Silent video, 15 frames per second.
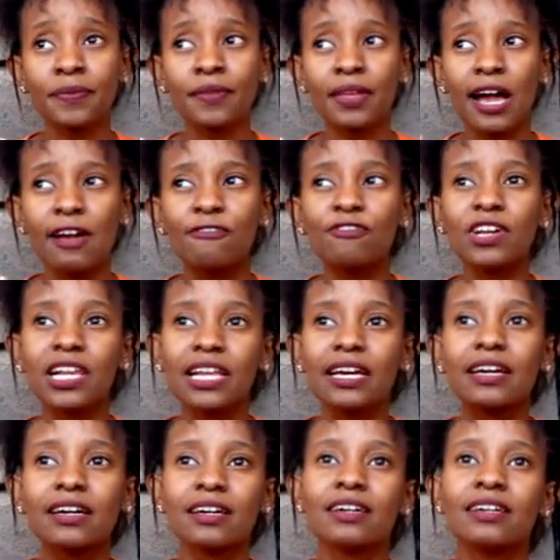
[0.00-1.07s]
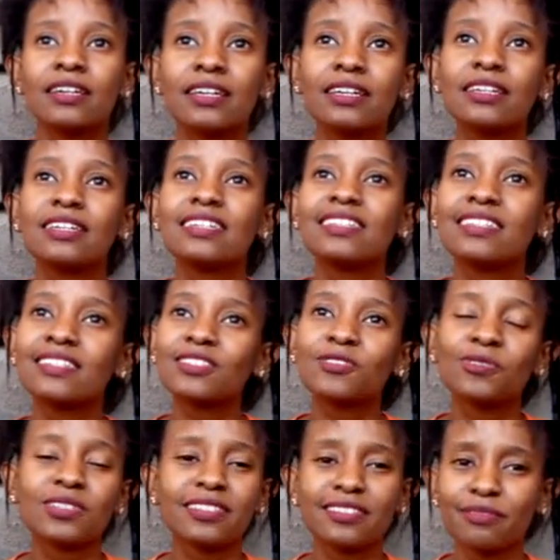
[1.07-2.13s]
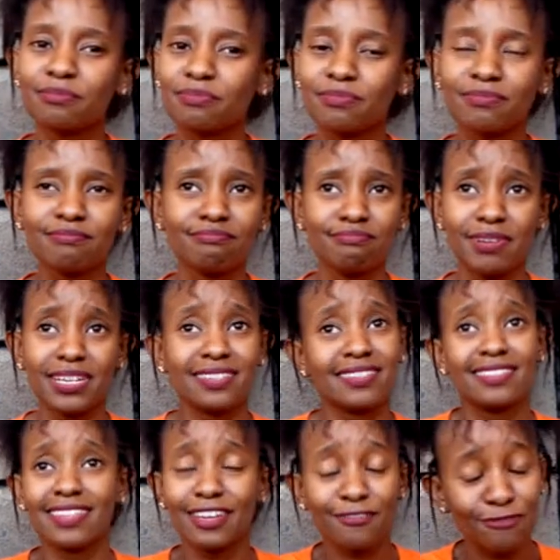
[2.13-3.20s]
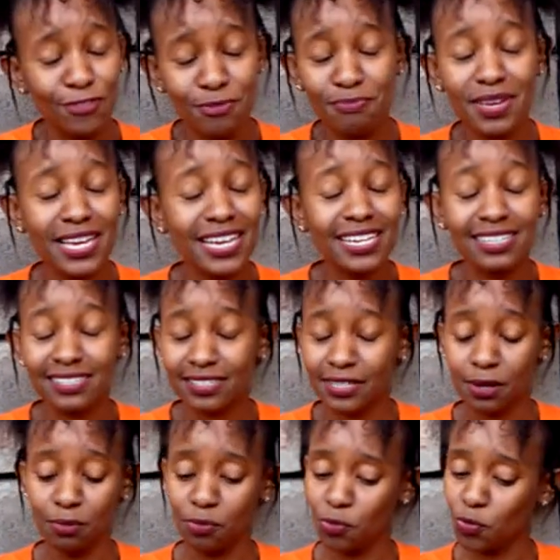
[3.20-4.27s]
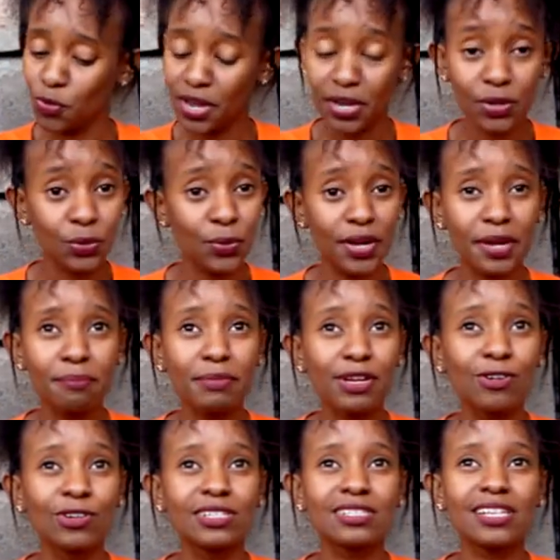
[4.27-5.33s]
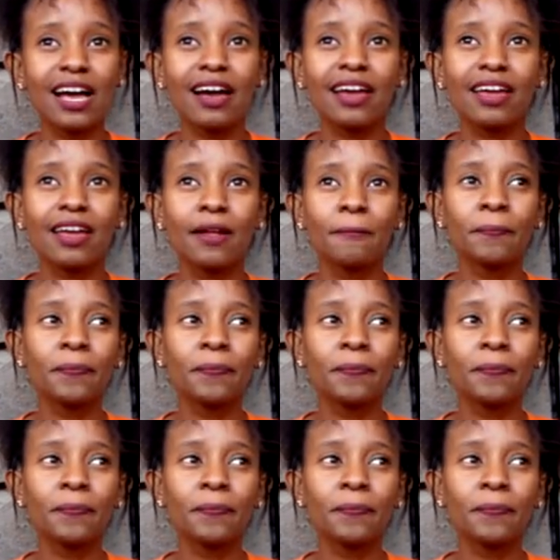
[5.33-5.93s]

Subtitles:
I feel like this was the best thing for me in some weird way, because I